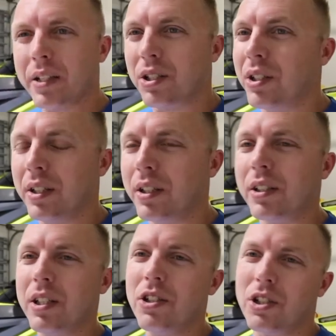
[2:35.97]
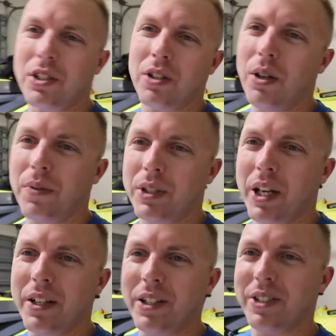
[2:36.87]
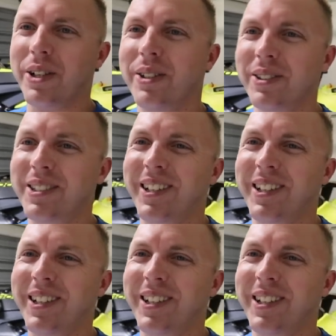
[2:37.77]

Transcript: so the t-shirts are over 10 years old,